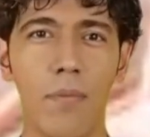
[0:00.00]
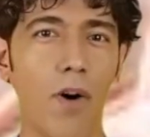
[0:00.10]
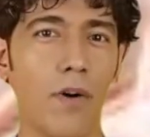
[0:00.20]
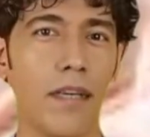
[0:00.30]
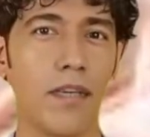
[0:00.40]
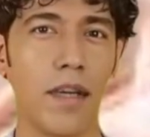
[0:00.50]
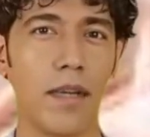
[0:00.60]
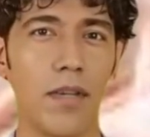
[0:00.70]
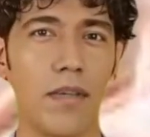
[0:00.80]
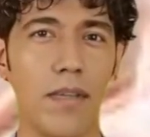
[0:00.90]
wrong
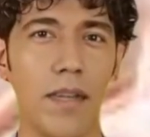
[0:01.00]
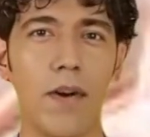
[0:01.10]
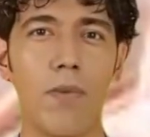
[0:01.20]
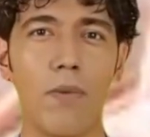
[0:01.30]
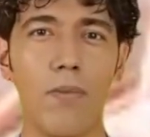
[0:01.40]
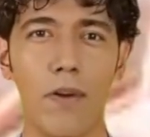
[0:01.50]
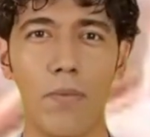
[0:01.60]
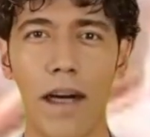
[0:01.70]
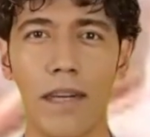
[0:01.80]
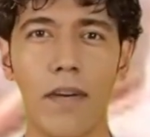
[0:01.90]
decisions that he will
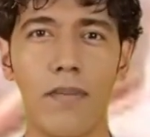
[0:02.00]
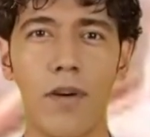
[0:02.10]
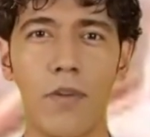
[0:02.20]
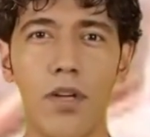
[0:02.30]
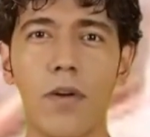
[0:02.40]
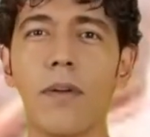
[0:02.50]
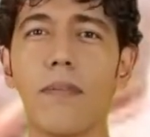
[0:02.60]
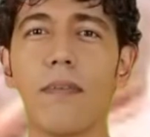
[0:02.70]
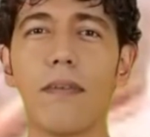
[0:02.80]
regret in the future.